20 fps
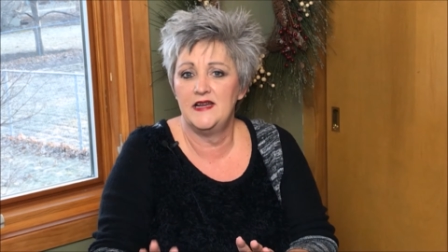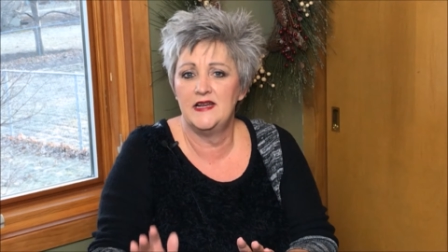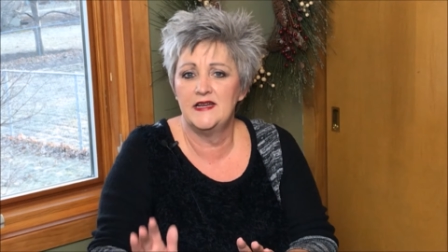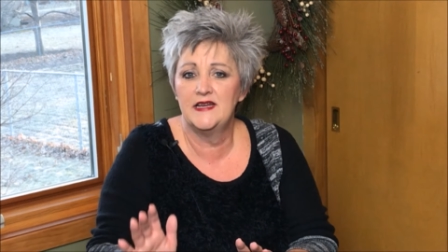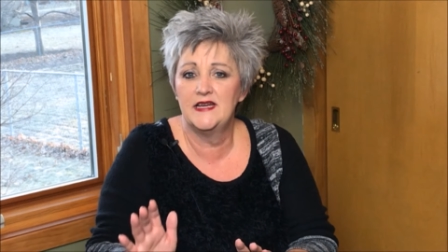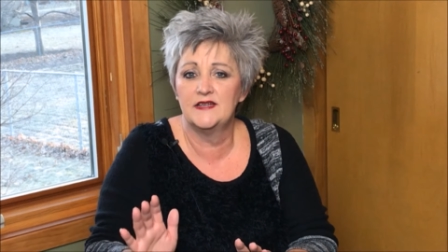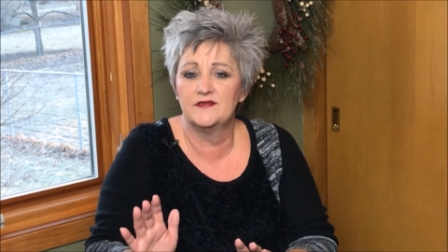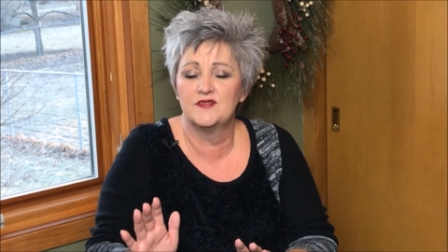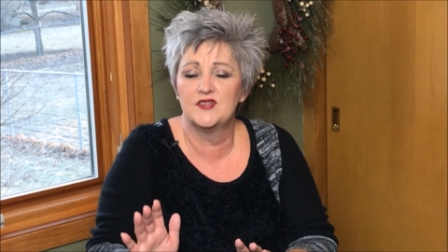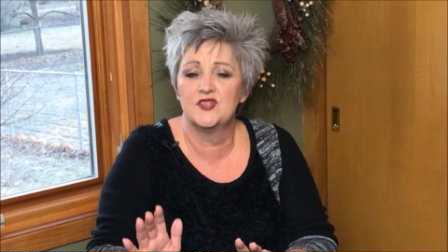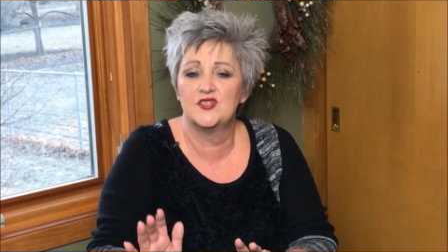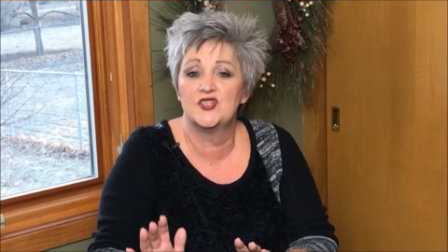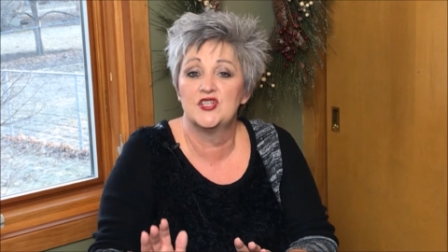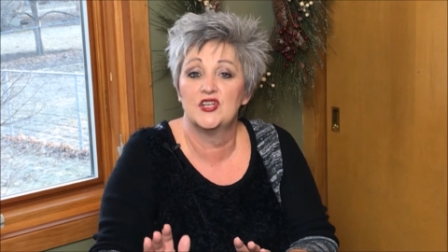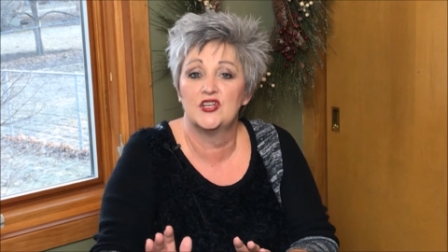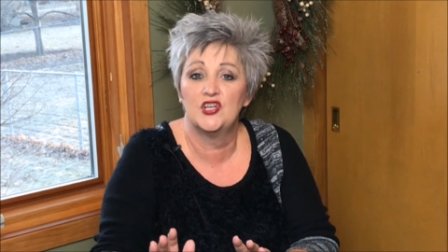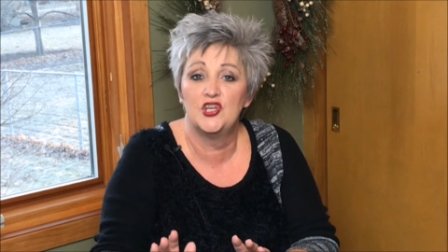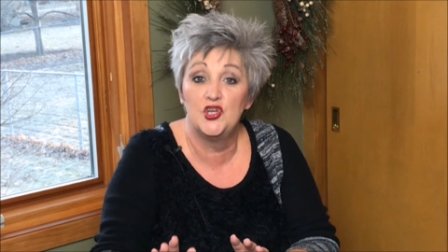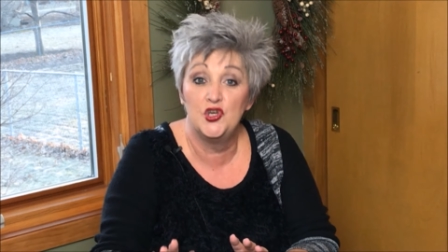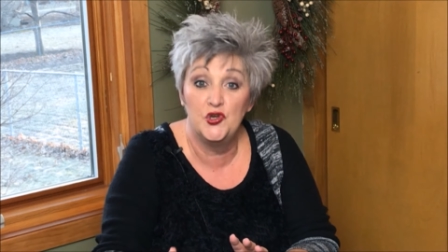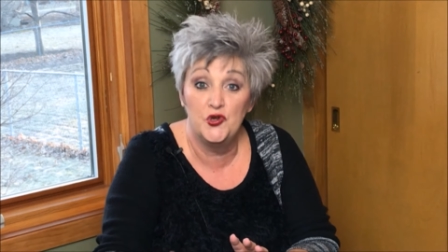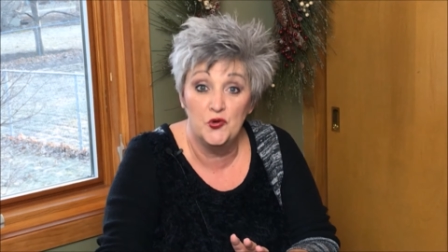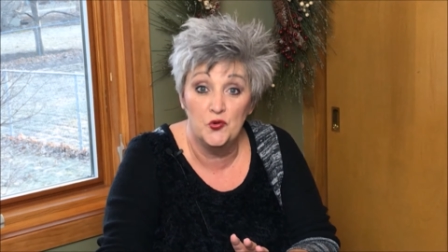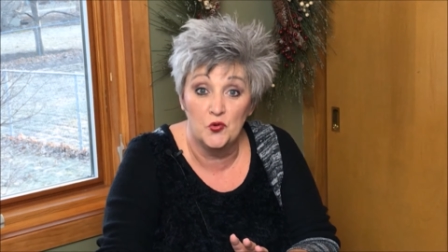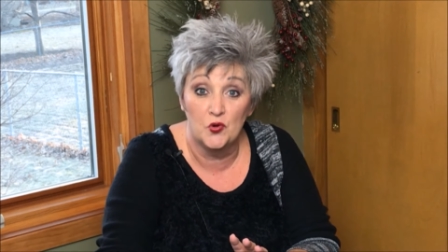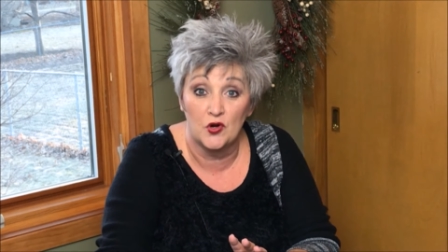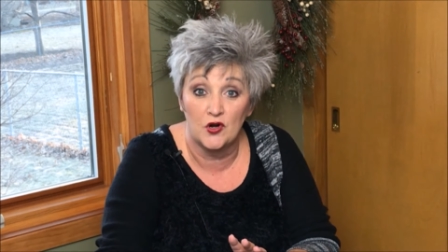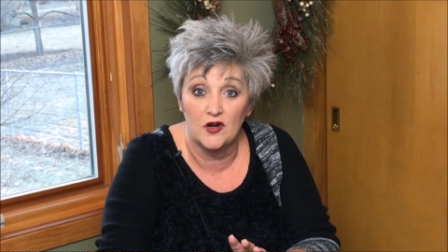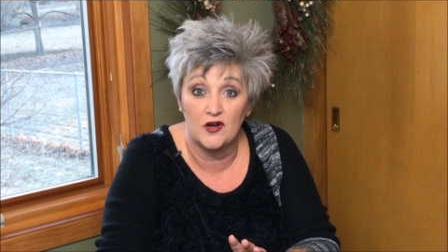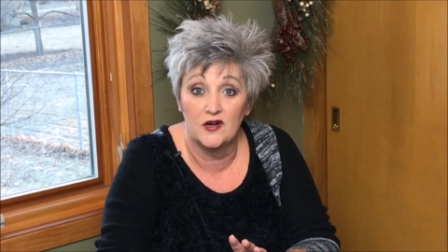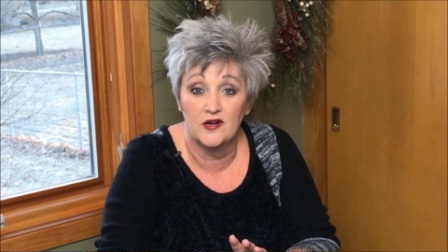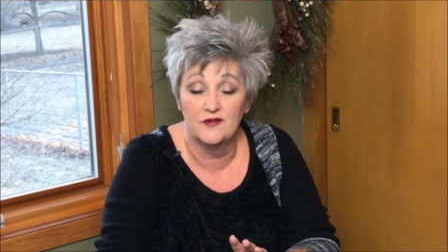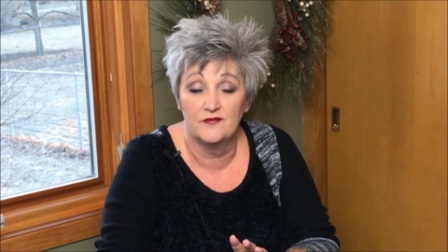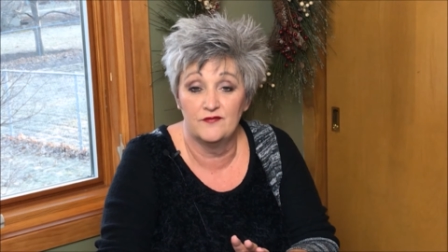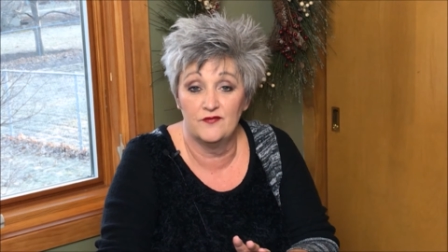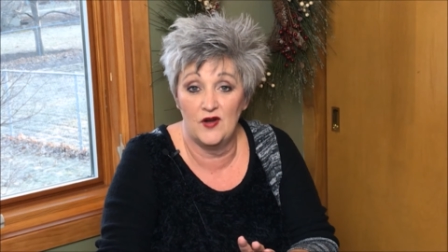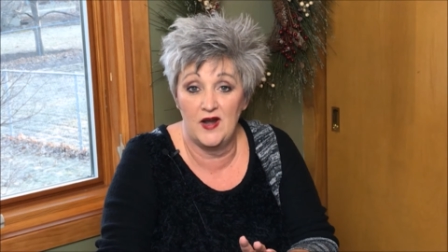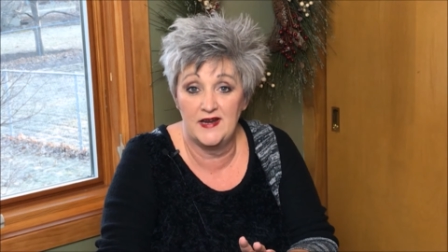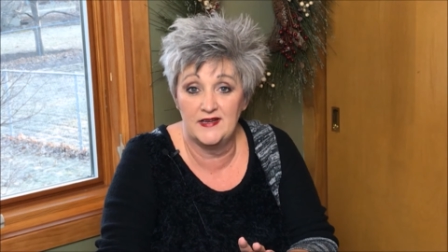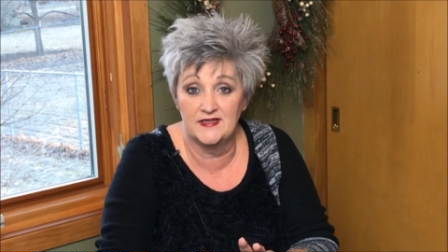it gives us a cure
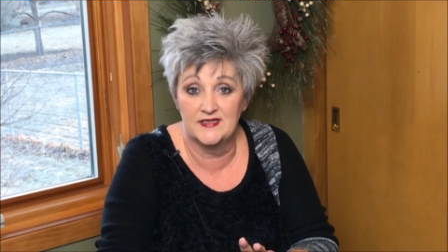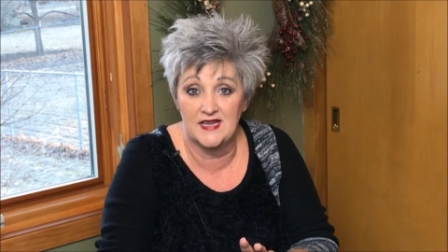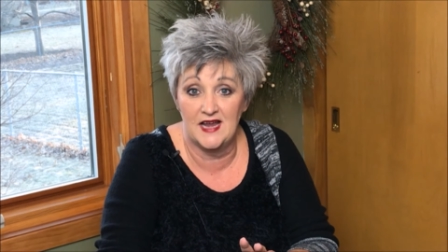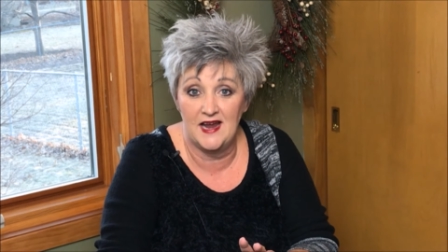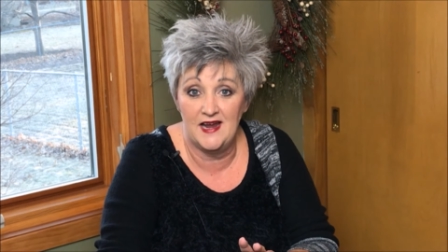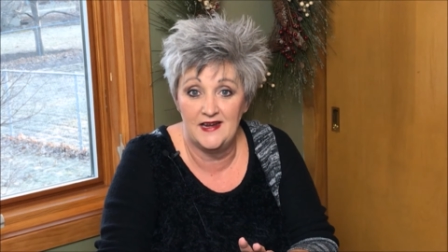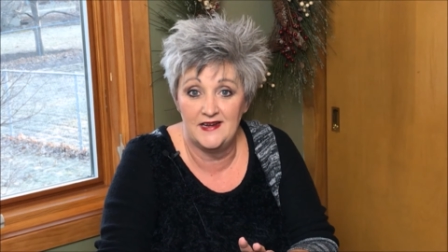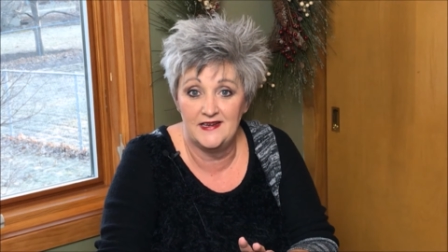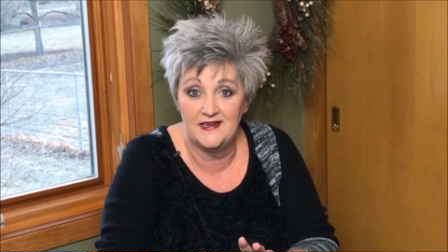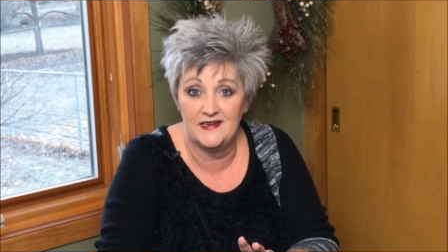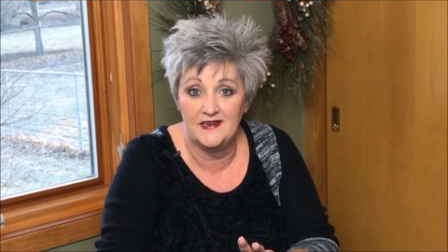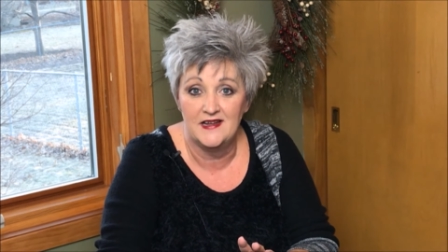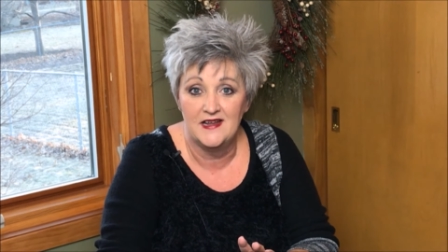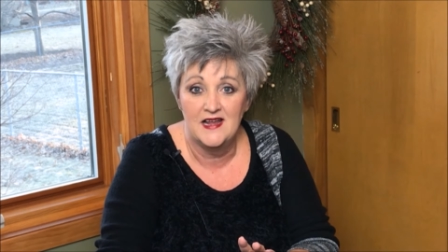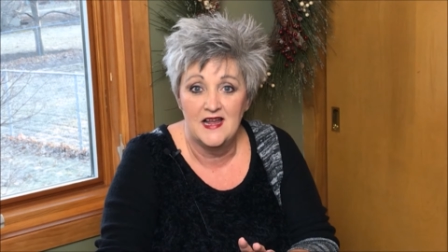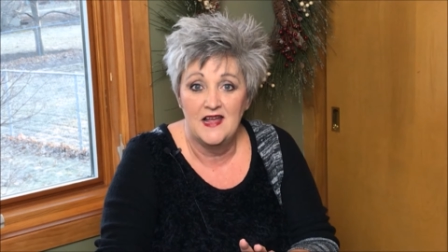for anxiety